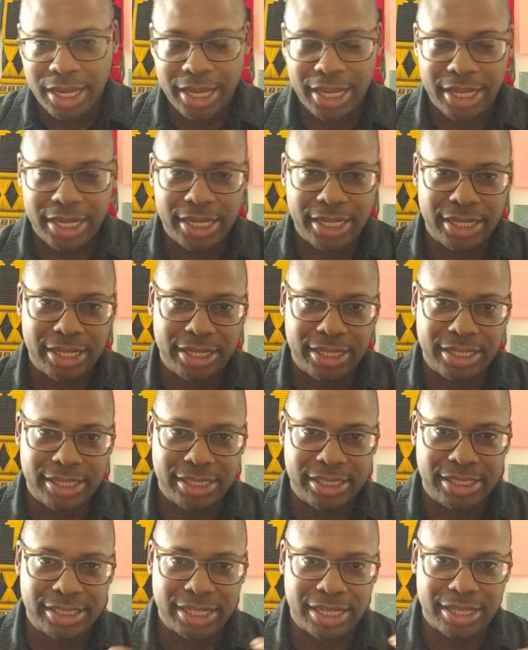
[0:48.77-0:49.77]

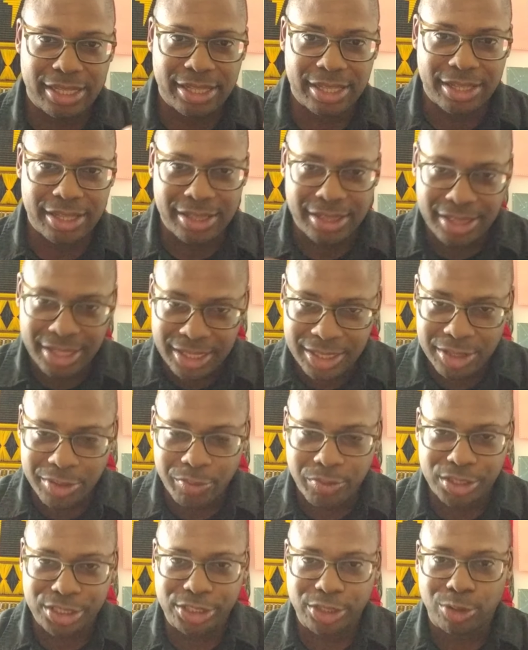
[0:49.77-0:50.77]
and then the
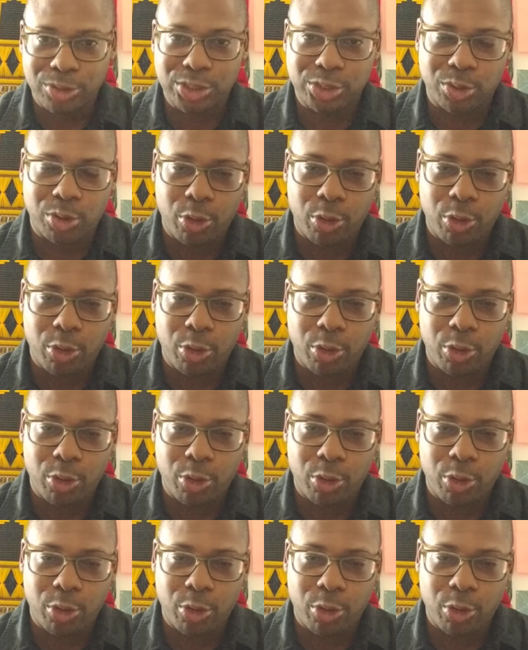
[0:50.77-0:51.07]
results